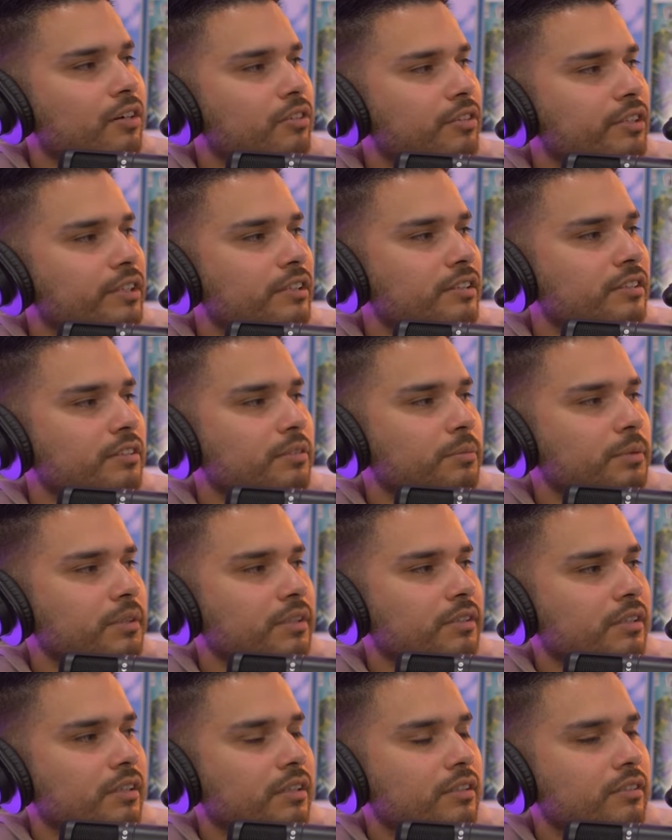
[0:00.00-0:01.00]
I don't think it's gonna be
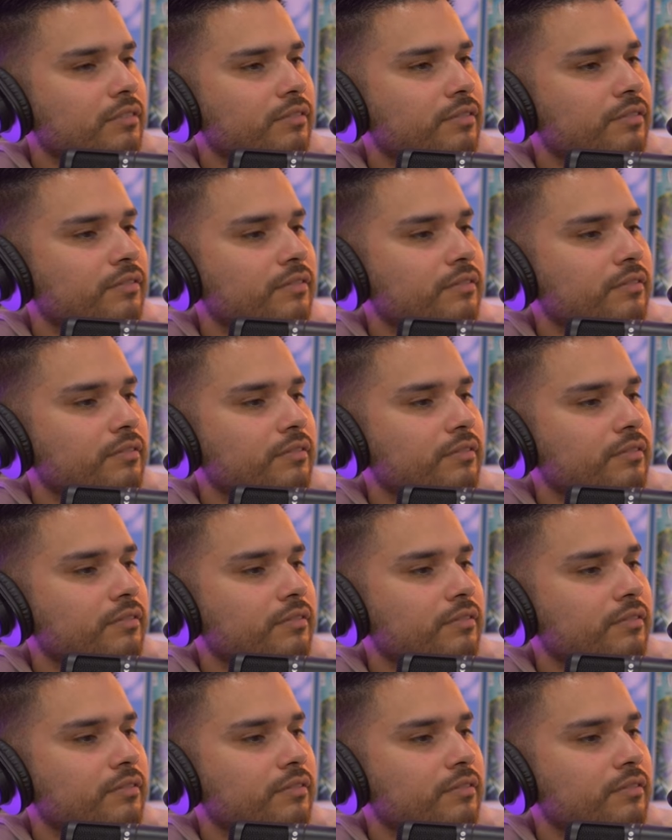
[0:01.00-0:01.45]
Yeah. a lot of.